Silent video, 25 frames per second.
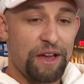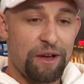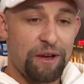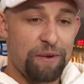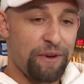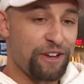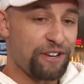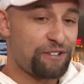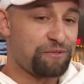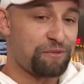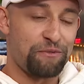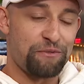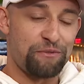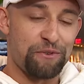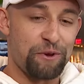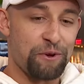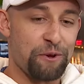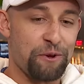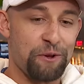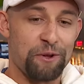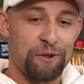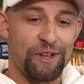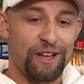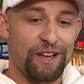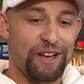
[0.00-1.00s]
it makes me
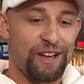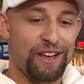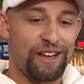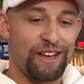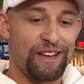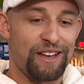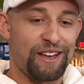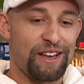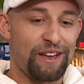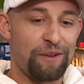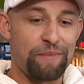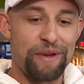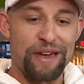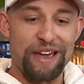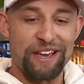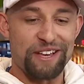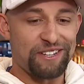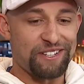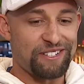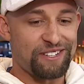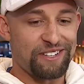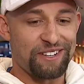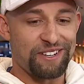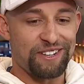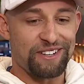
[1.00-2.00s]
feel uh,
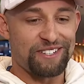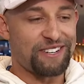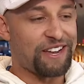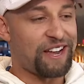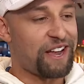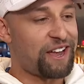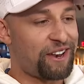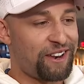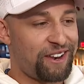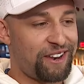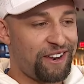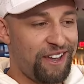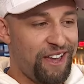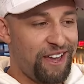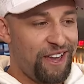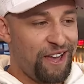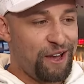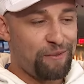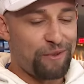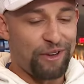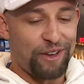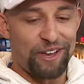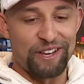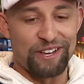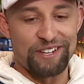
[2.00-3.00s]
amazed and excited
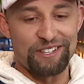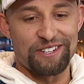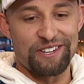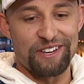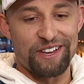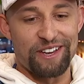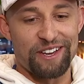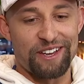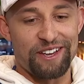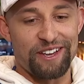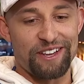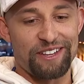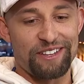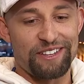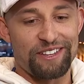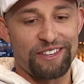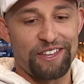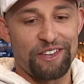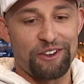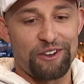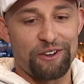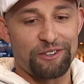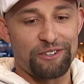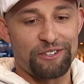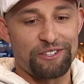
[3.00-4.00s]
because uh,
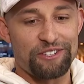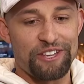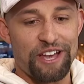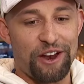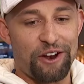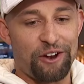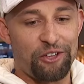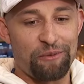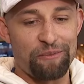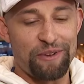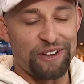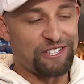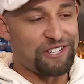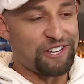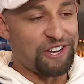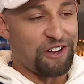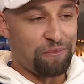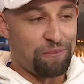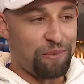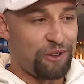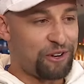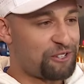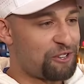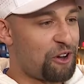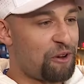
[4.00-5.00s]
you know it's not only myself
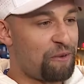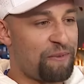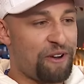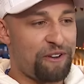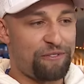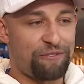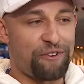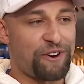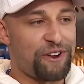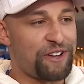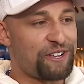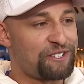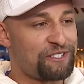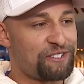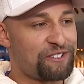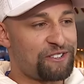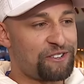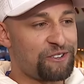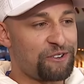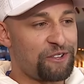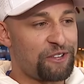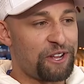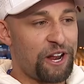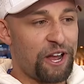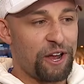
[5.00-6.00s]
but it's all my friends
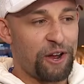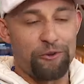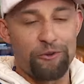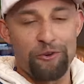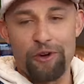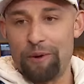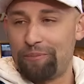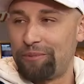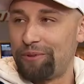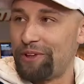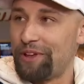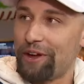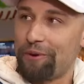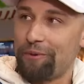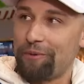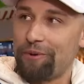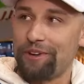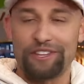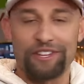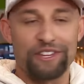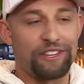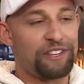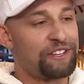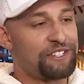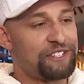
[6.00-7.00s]
too that I grew up playing
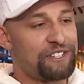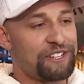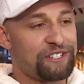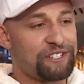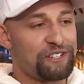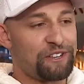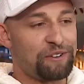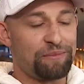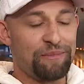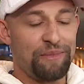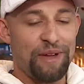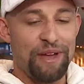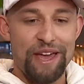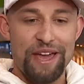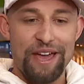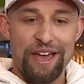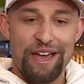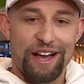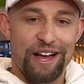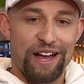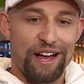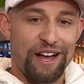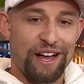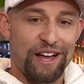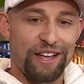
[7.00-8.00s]
with in the system
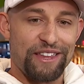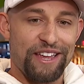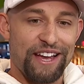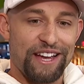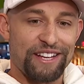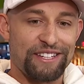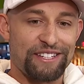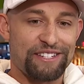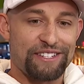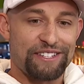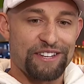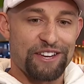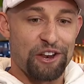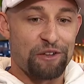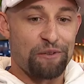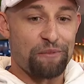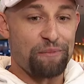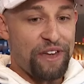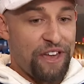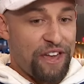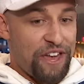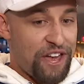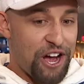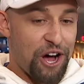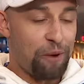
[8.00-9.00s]
uh, that's going to
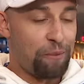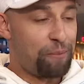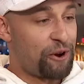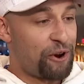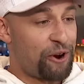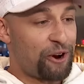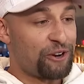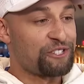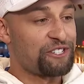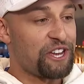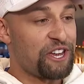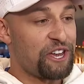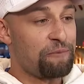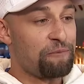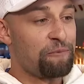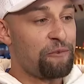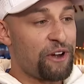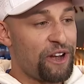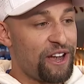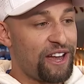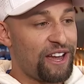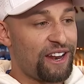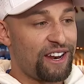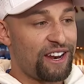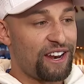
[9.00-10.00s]
be helping our team
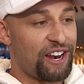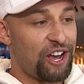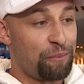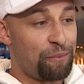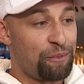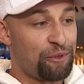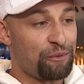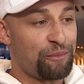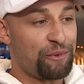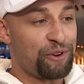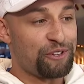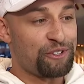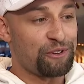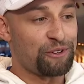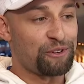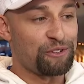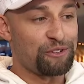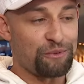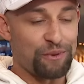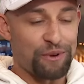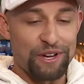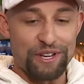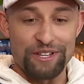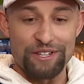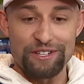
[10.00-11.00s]
win and helping the Minnesota
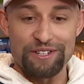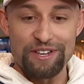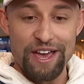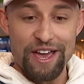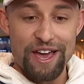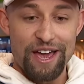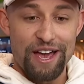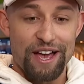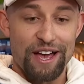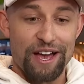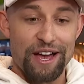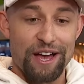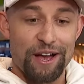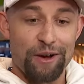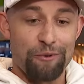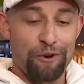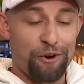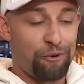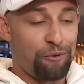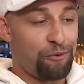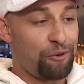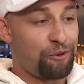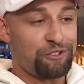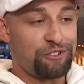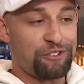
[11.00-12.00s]
Twins uh,
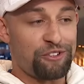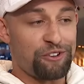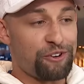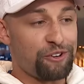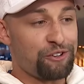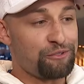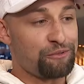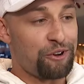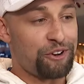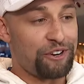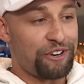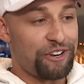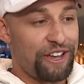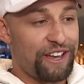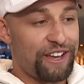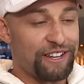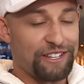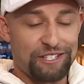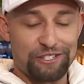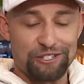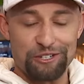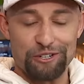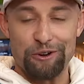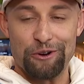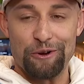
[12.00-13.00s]
win a World Series one day
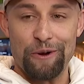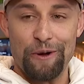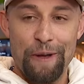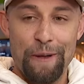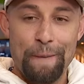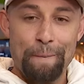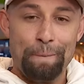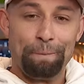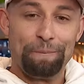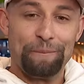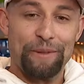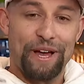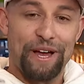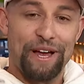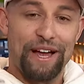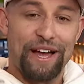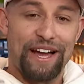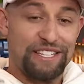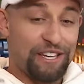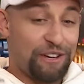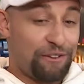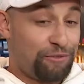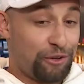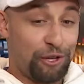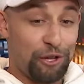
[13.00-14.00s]
and so uh, I
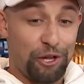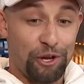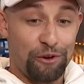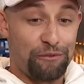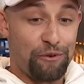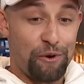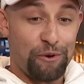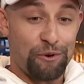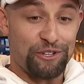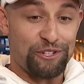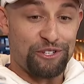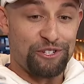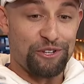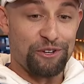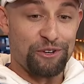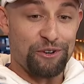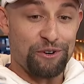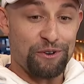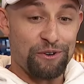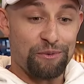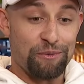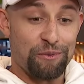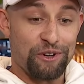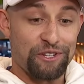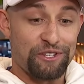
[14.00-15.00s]
definitely look forward
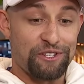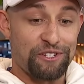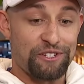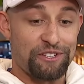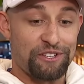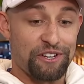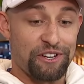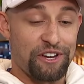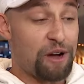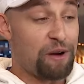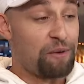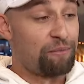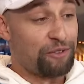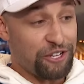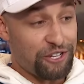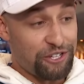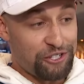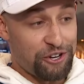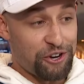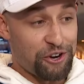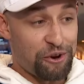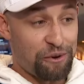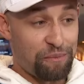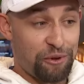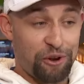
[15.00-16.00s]
to what's to come this
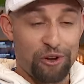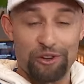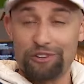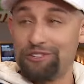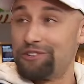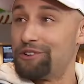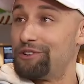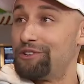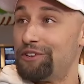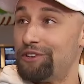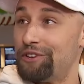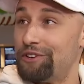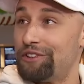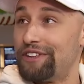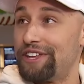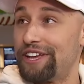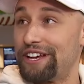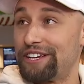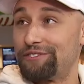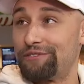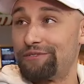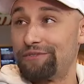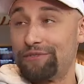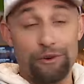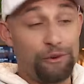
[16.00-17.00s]
year but also in the
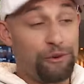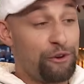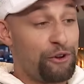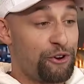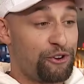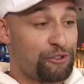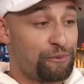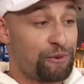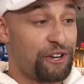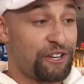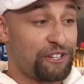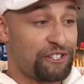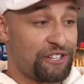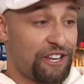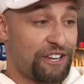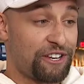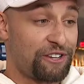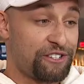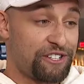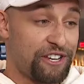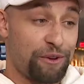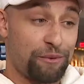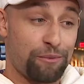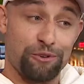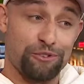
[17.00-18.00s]
next few years because like you
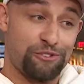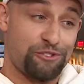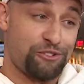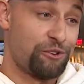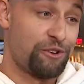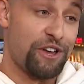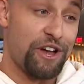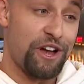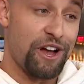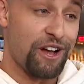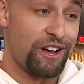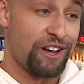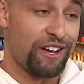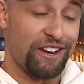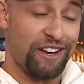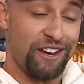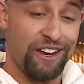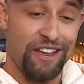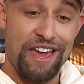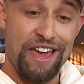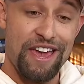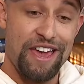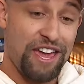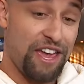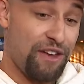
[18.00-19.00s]
said we're so young and
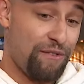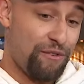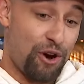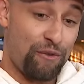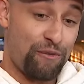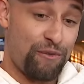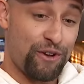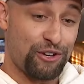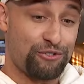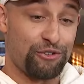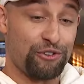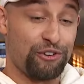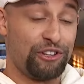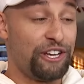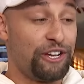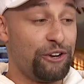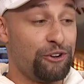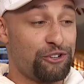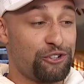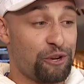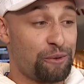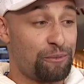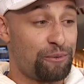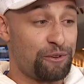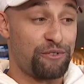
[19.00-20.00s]
even our veteran
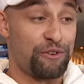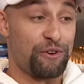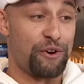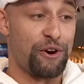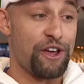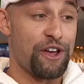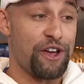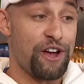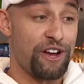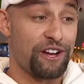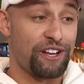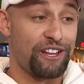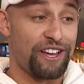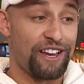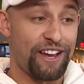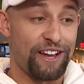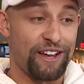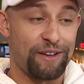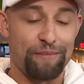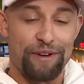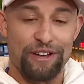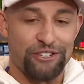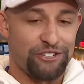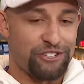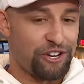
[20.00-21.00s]
leadership is very young like I
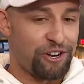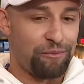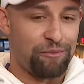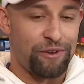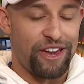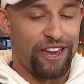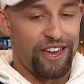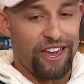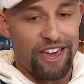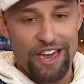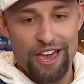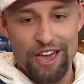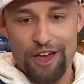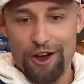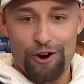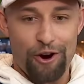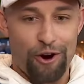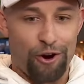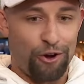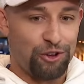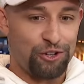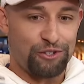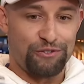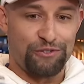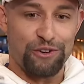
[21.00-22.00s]
mentioned I'm like
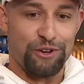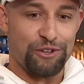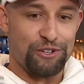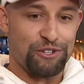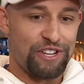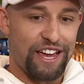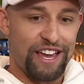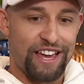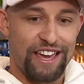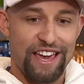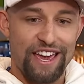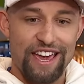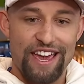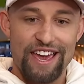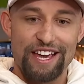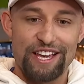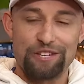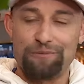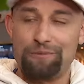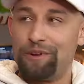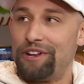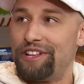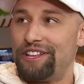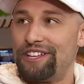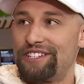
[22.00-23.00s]
Carlos feels like
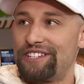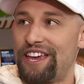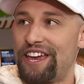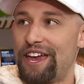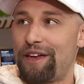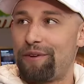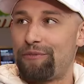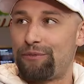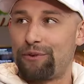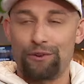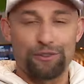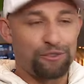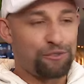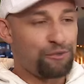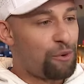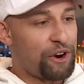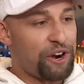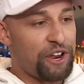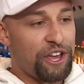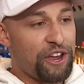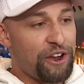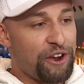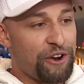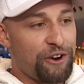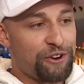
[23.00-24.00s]
he's been in this game for
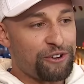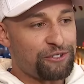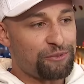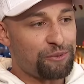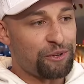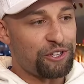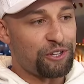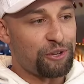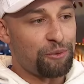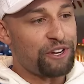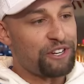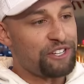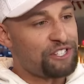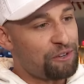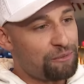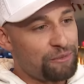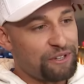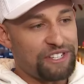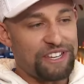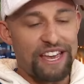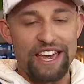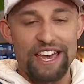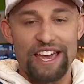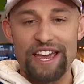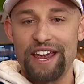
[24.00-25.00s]
20 years with the wisdom
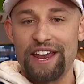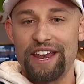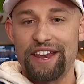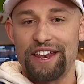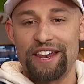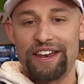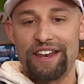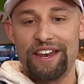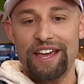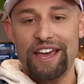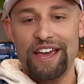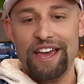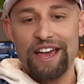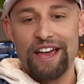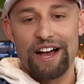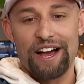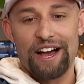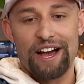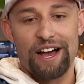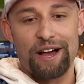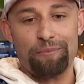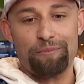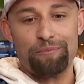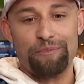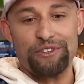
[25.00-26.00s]
he's gained and
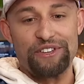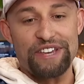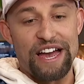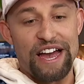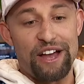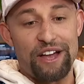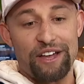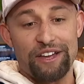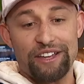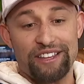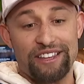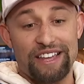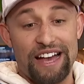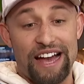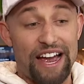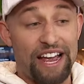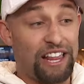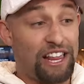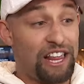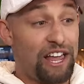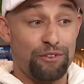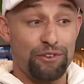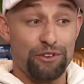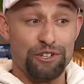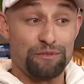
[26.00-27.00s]
uh, the talent and the high
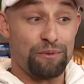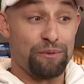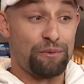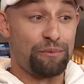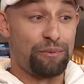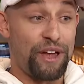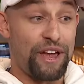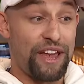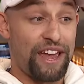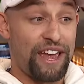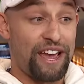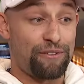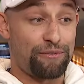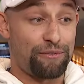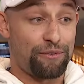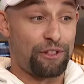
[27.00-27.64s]
level he's been playing at